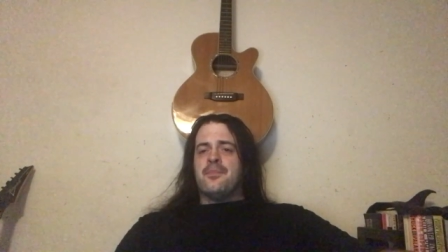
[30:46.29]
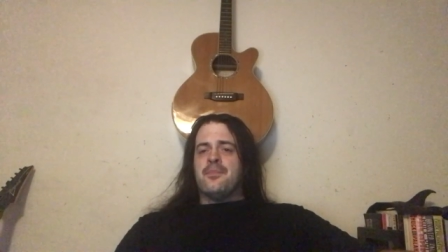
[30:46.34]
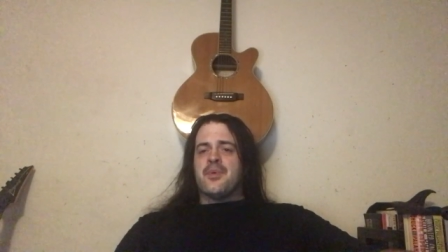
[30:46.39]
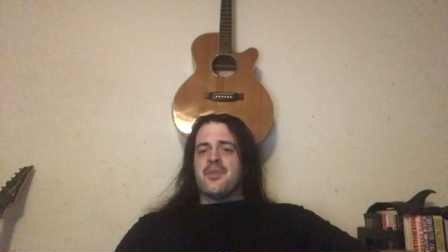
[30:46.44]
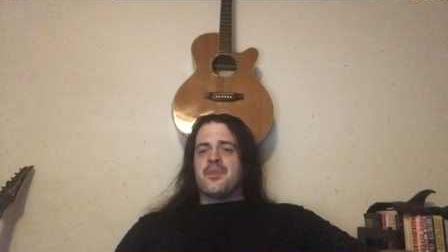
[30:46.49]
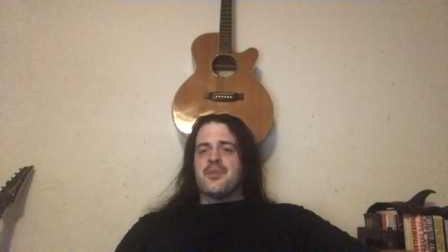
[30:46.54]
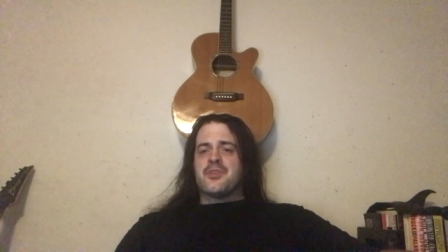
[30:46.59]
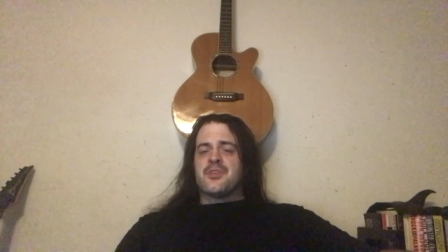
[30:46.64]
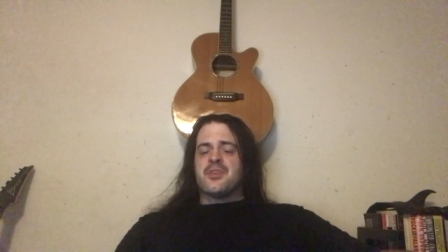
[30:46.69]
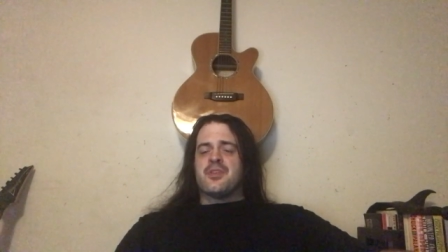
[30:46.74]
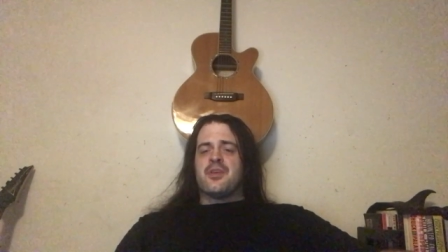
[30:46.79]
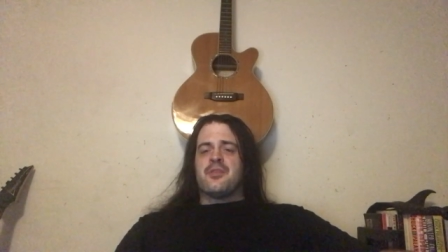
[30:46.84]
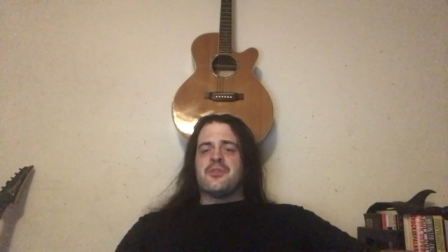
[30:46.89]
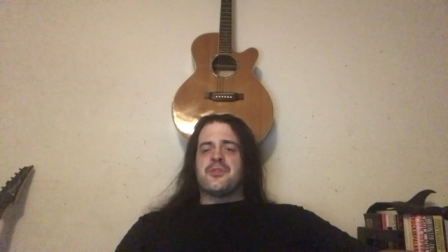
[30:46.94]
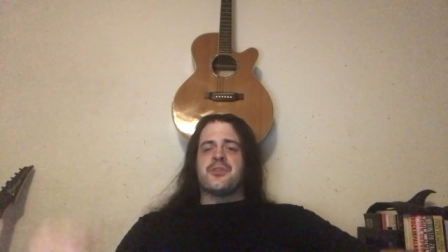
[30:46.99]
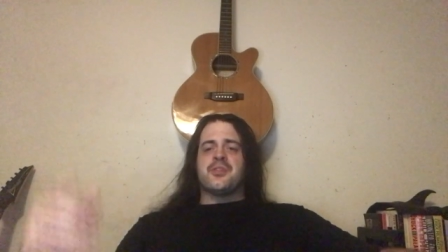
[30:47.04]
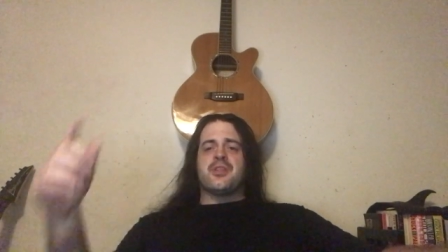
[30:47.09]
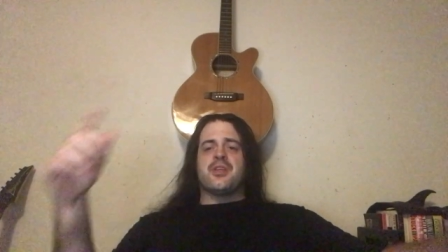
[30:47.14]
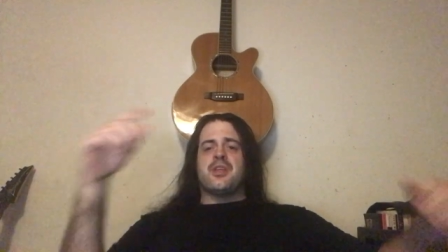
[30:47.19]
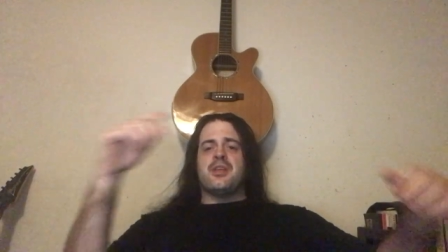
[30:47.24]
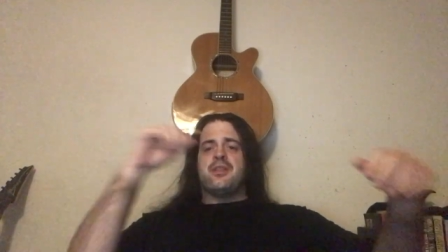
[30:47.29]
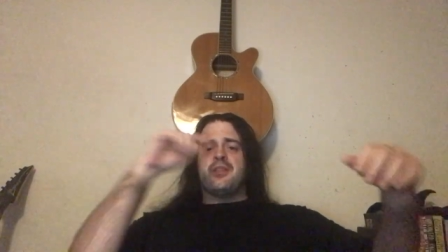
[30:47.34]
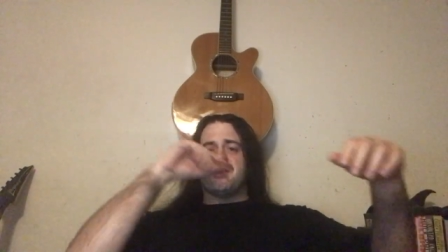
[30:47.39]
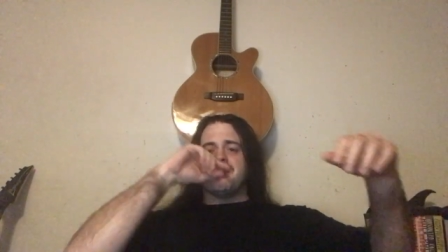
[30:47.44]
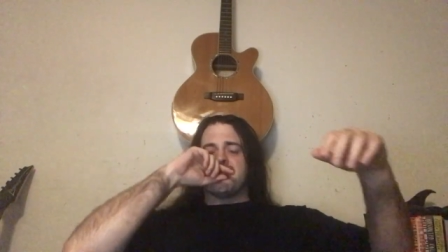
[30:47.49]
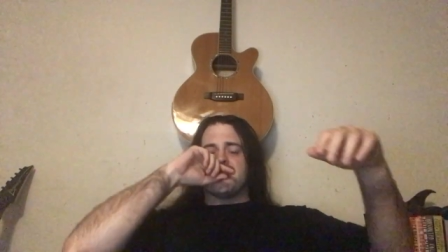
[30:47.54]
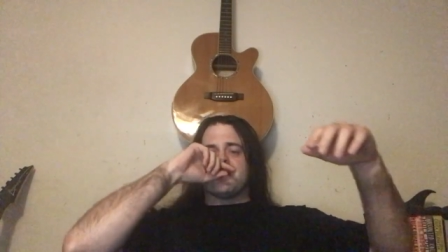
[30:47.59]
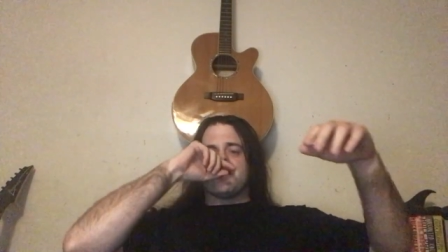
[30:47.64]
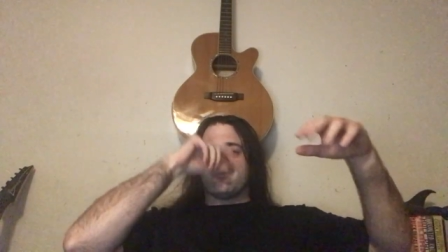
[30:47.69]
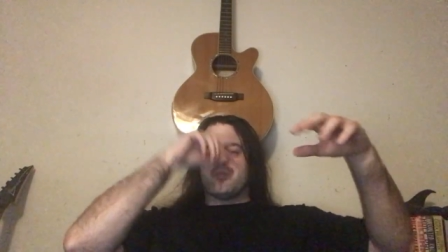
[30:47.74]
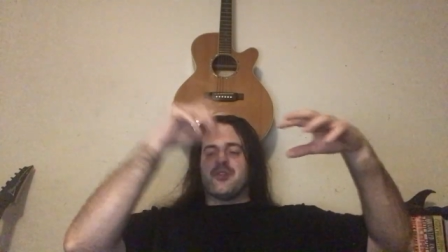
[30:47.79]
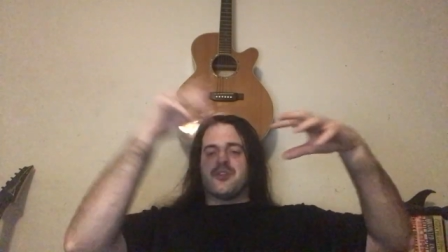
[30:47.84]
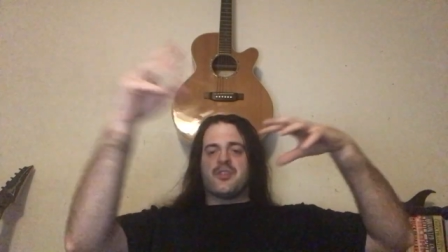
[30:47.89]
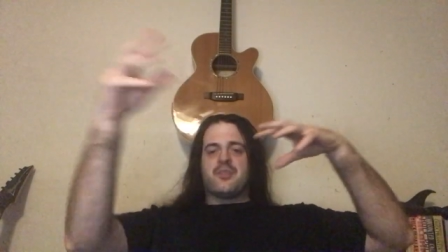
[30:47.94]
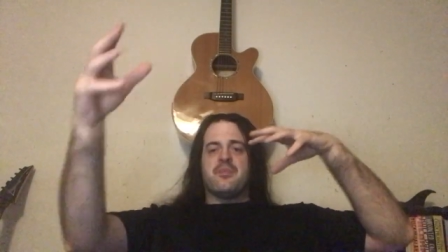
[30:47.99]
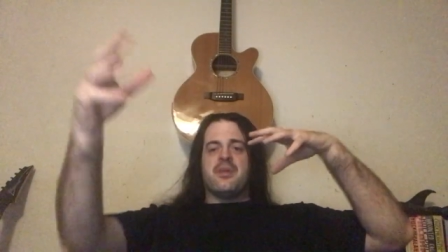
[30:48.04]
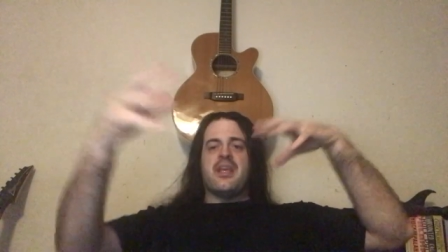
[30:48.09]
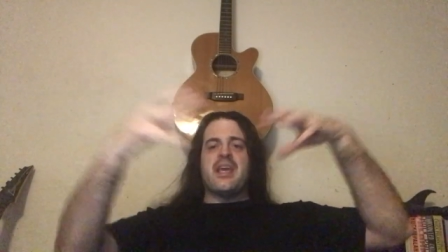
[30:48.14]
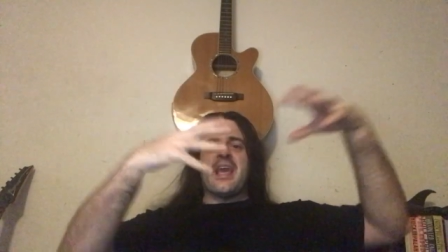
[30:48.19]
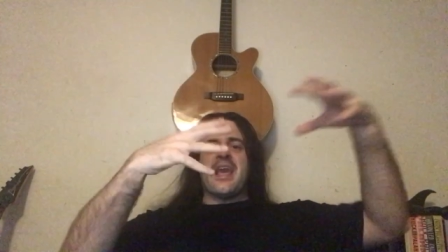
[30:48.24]
but there's another scene that's supposed to
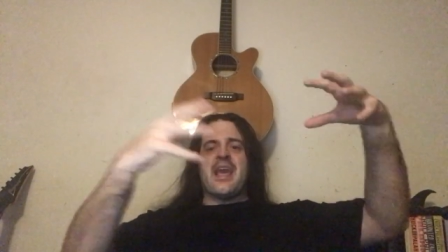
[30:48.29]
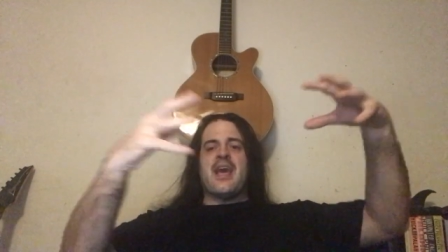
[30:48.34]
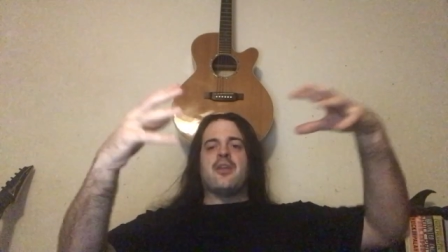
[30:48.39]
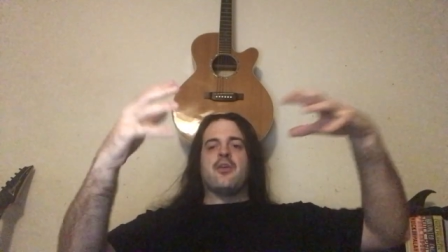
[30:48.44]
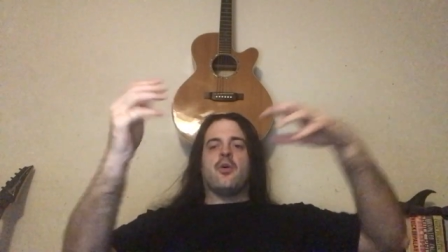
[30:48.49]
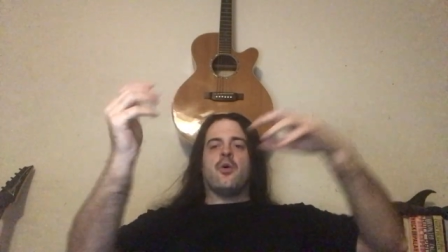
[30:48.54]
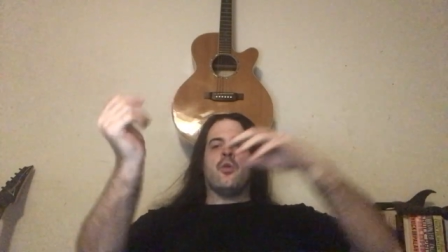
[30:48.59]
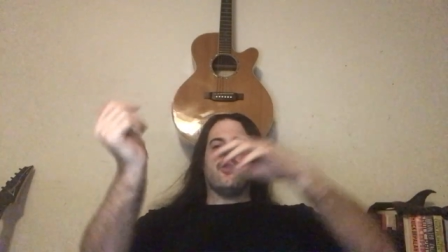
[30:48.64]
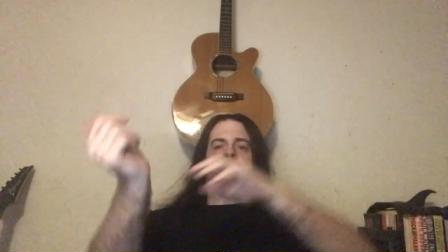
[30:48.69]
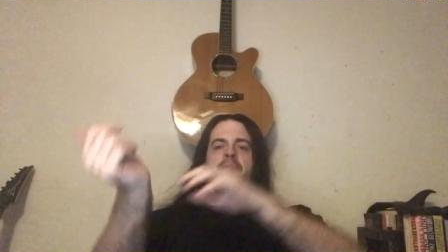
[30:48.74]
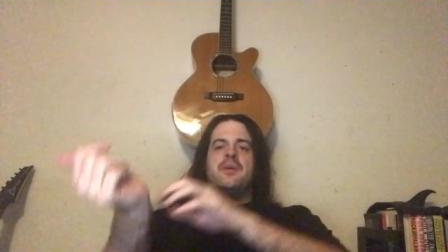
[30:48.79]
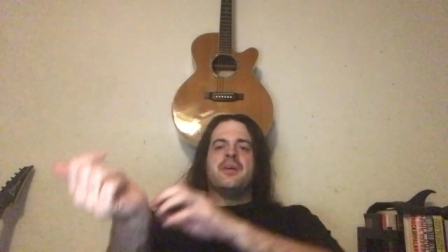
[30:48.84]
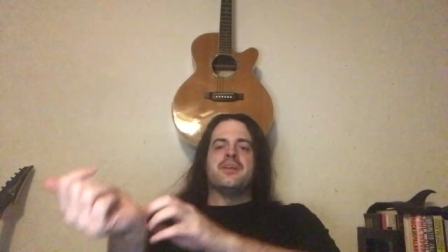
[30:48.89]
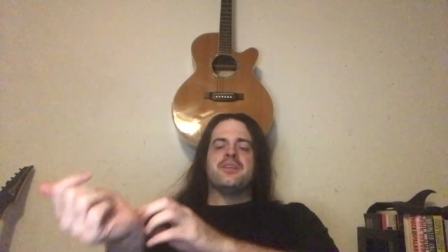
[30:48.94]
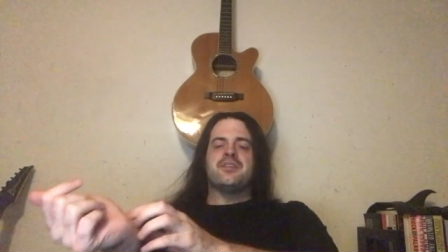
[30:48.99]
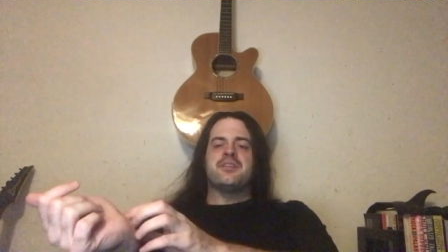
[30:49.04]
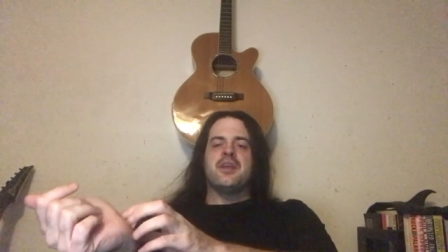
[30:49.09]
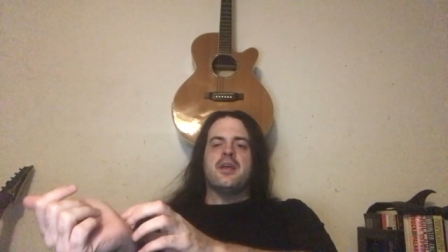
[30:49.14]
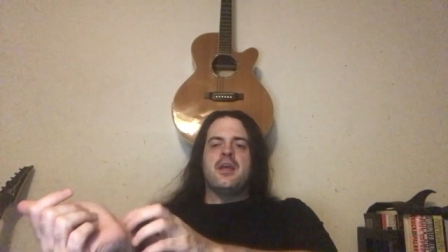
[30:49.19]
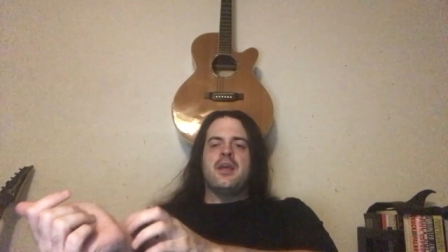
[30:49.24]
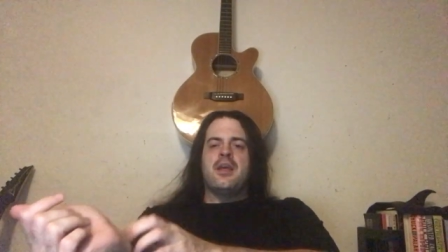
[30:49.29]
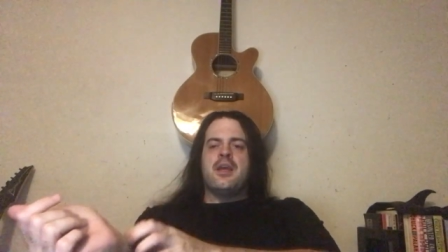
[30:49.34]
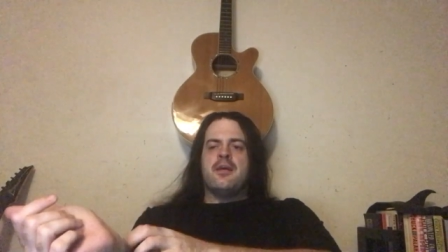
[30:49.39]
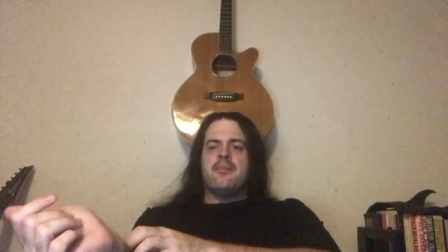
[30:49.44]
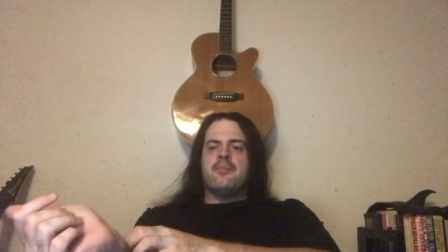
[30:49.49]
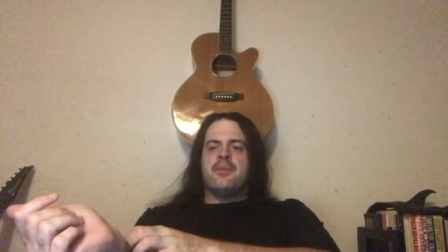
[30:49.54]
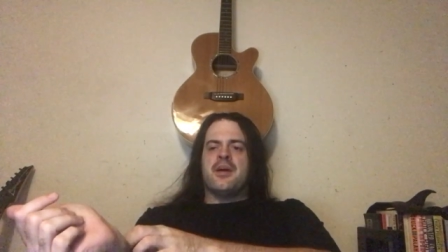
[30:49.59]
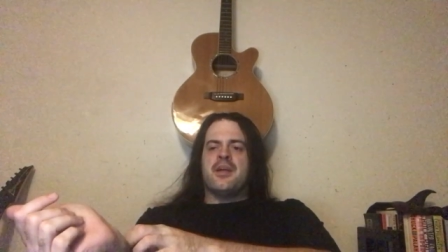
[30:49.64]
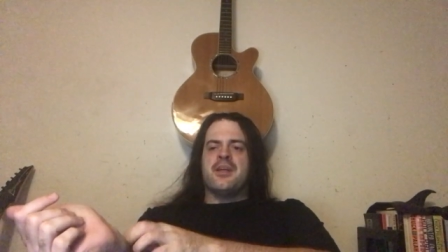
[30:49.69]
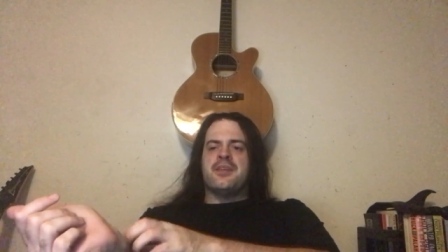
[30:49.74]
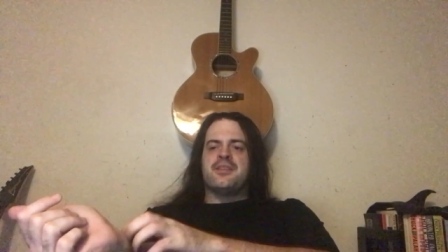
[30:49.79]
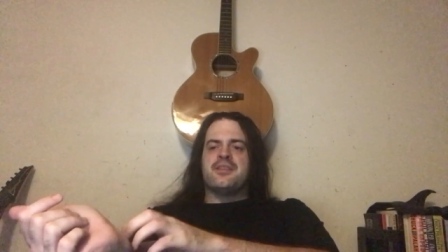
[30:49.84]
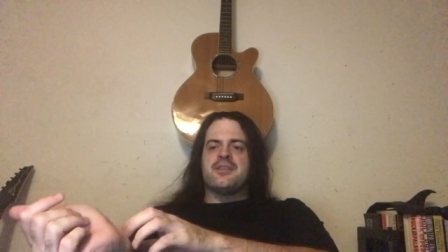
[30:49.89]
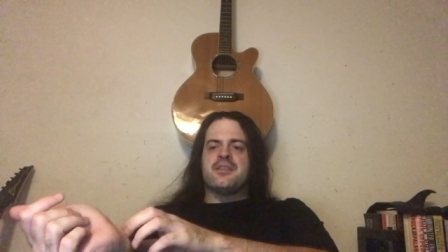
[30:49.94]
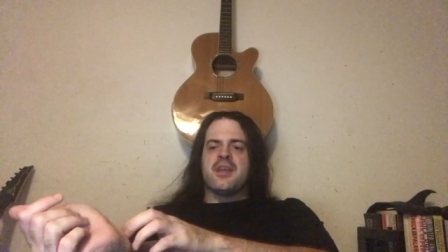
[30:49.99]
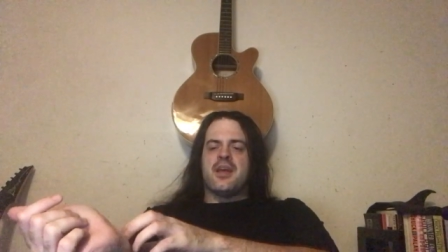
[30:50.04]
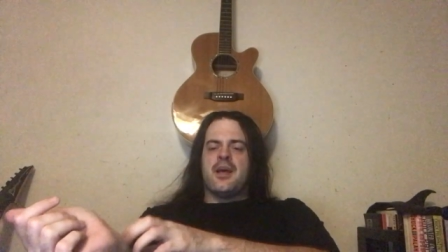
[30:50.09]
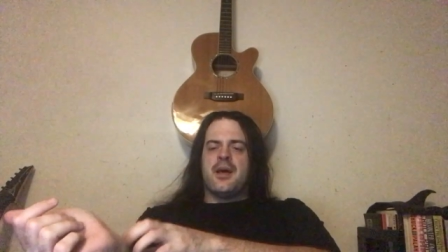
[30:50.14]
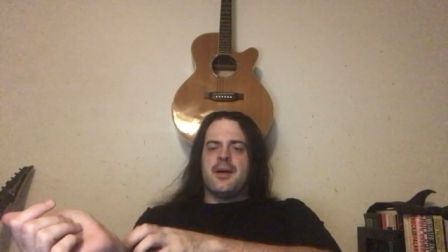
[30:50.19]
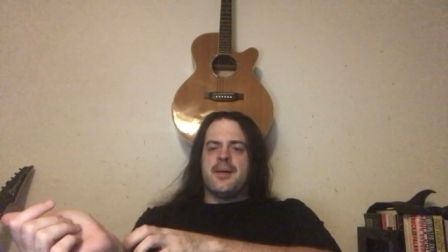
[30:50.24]
be at Ole Miss but it's
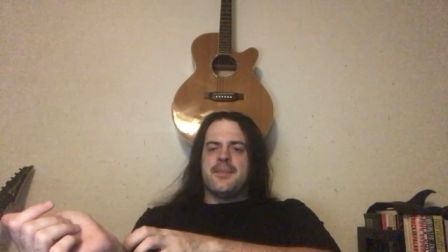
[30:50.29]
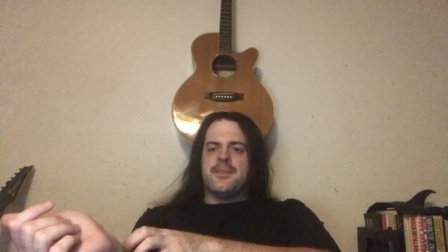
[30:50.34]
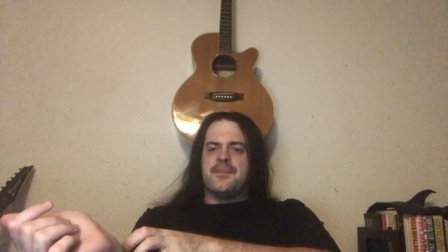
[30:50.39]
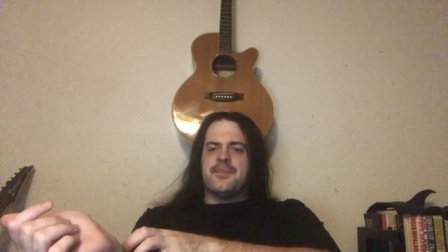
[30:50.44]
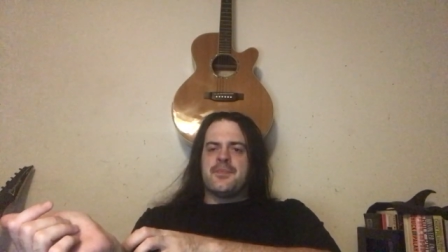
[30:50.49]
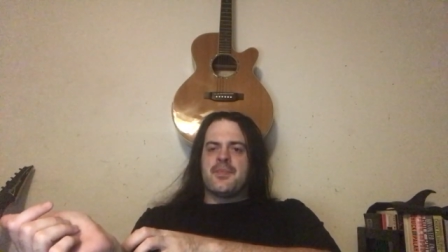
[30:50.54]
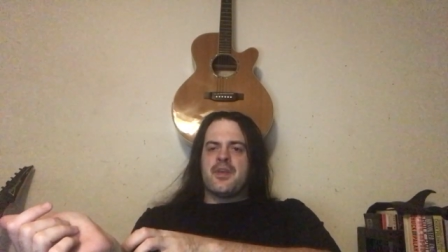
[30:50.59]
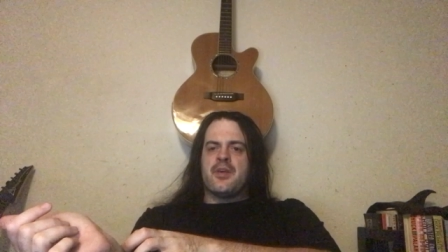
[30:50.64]
um,